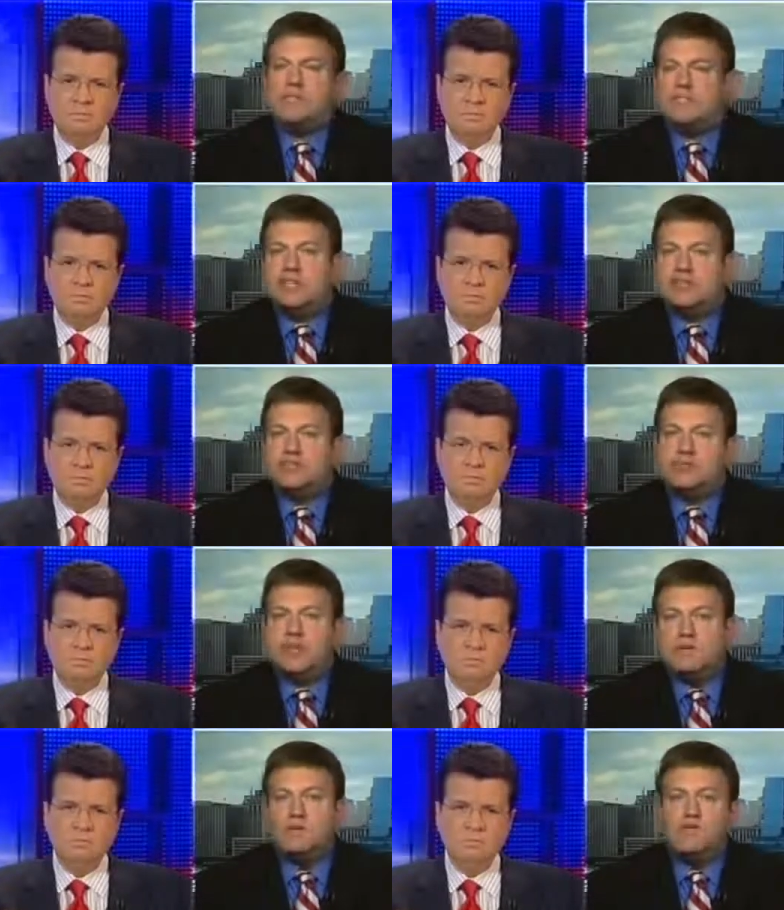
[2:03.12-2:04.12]
Speaker 1: And I've had
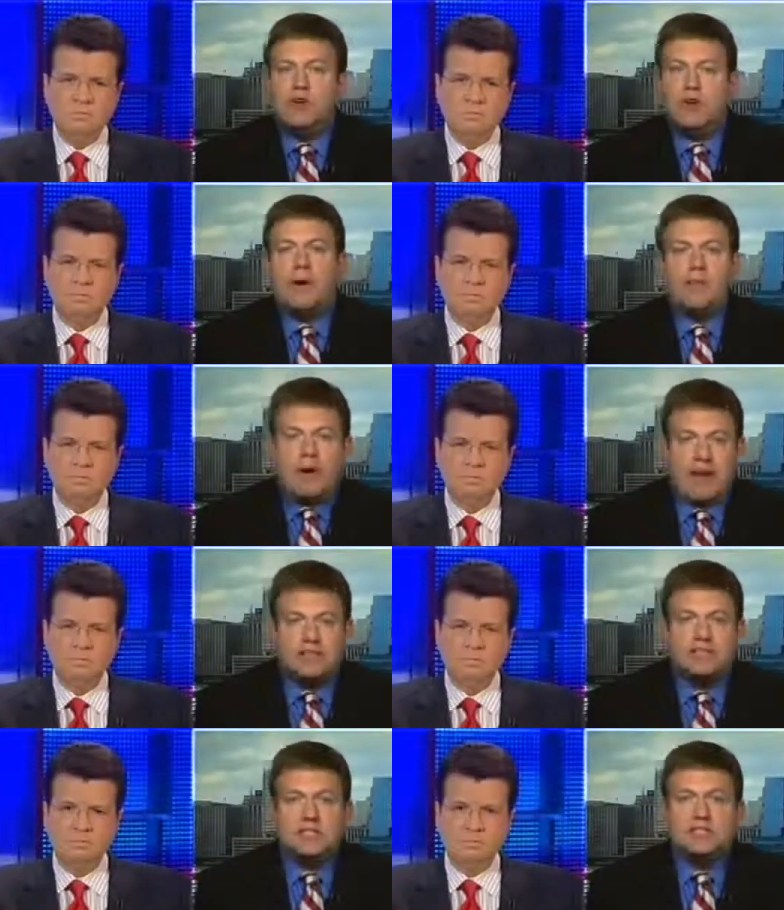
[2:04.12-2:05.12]
conversations with him before
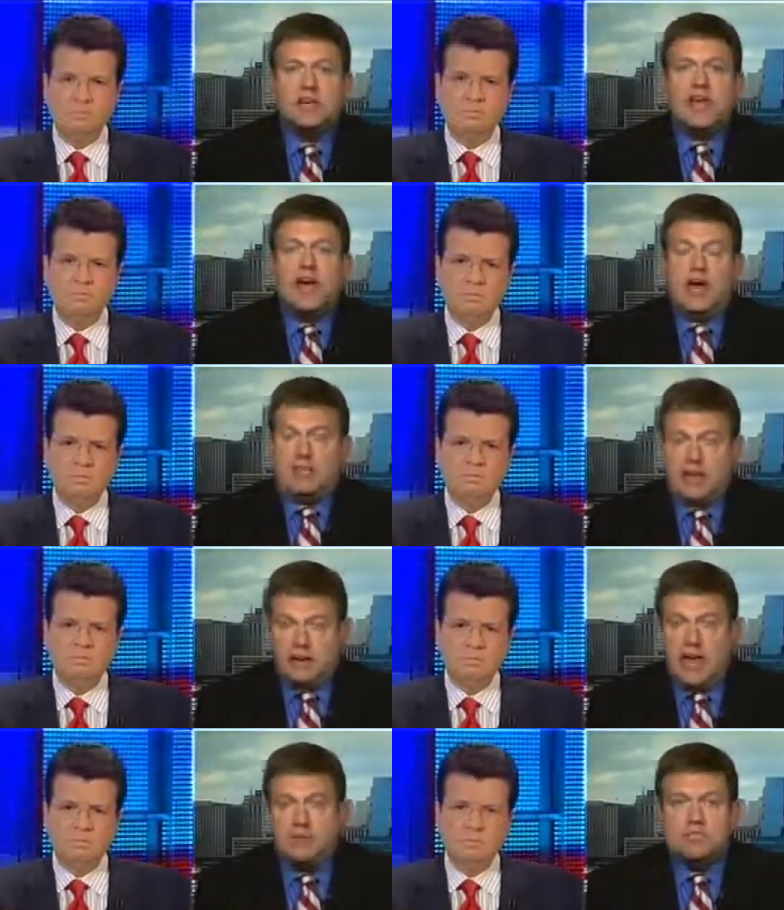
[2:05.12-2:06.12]
about politics
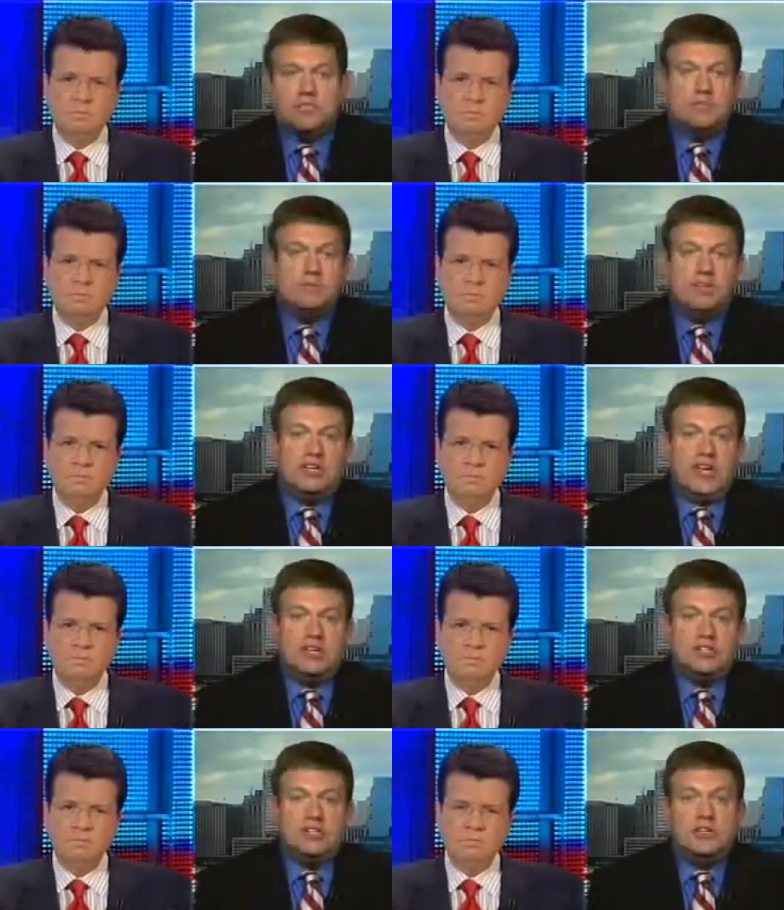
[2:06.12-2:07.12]
and about language and
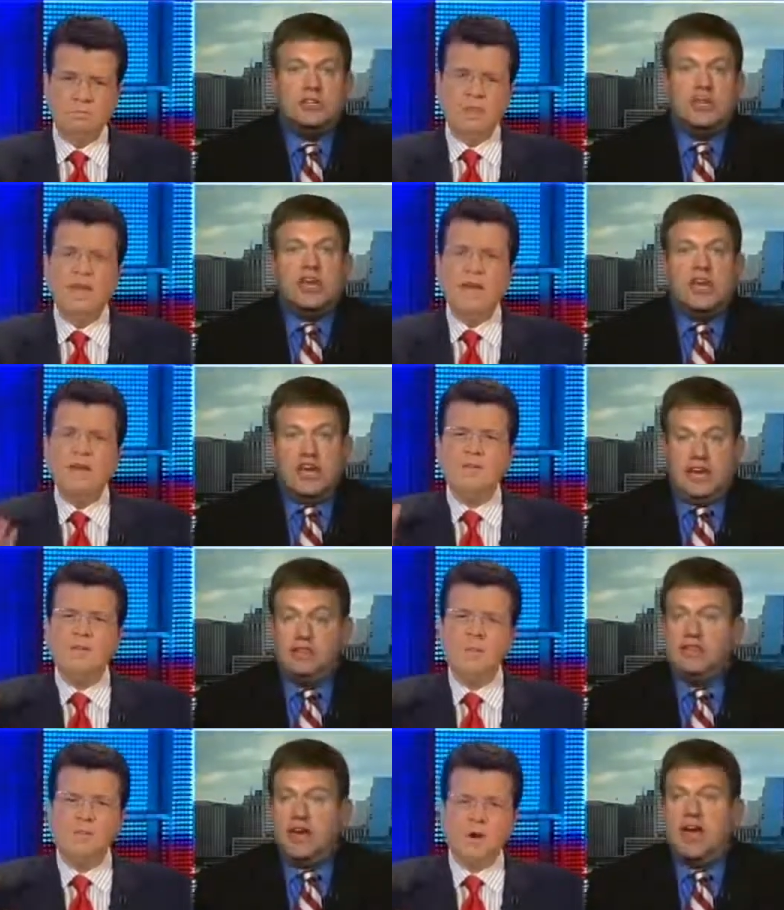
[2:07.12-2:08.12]
communication. Well,
Speaker 2: you
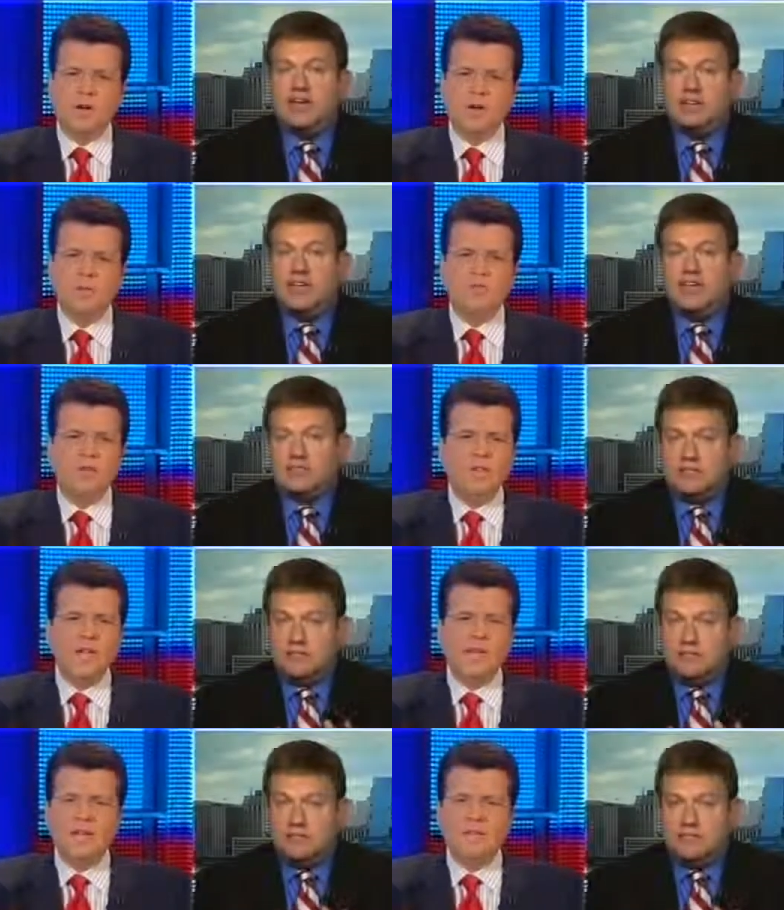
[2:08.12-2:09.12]
gave him In your book. End, Could we
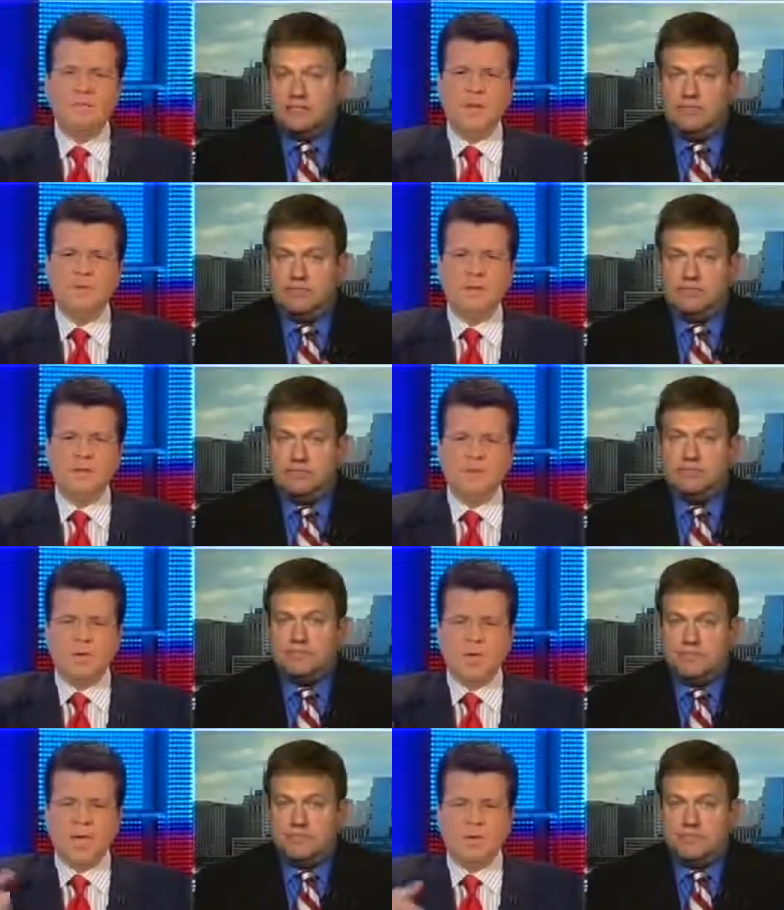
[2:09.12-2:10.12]
show that again,
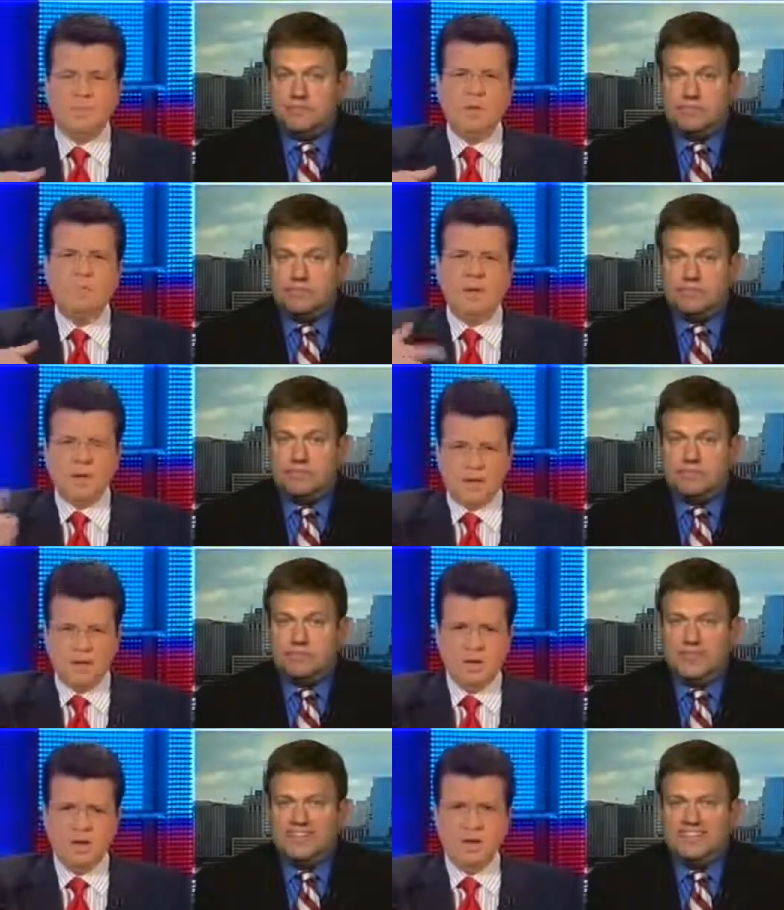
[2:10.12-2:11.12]
Pamela, when they gave him the
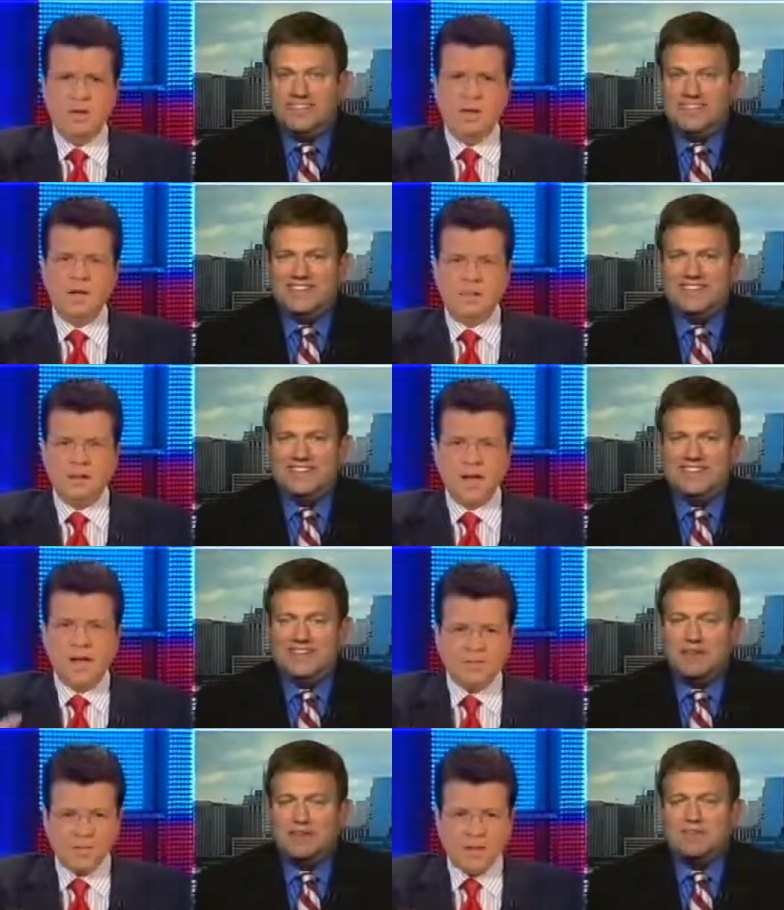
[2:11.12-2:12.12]
book?
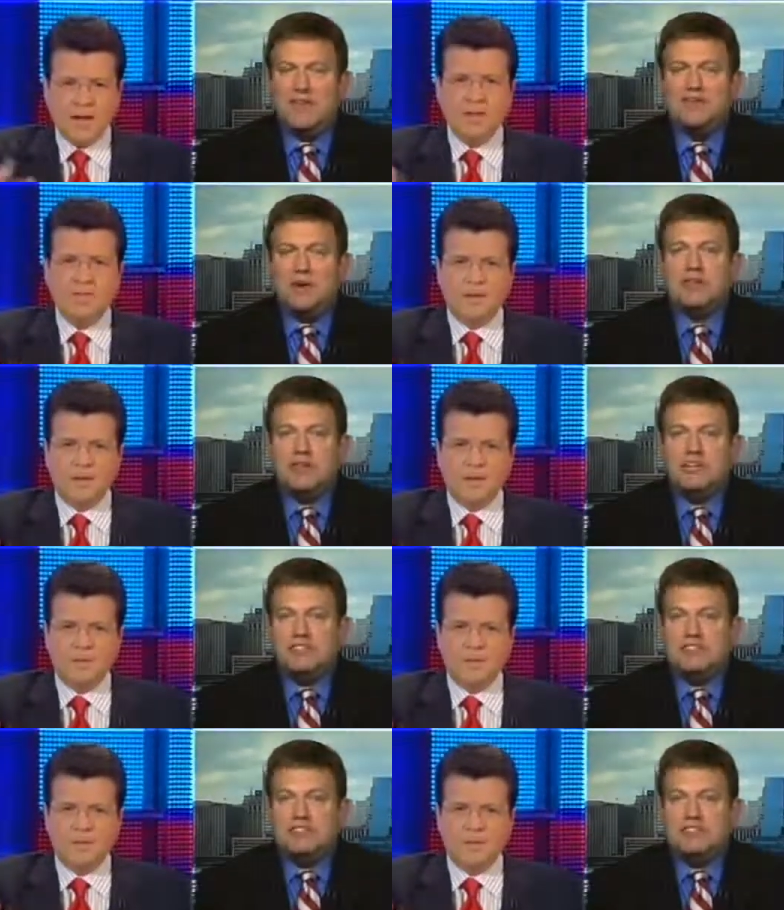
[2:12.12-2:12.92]
Until he actually got up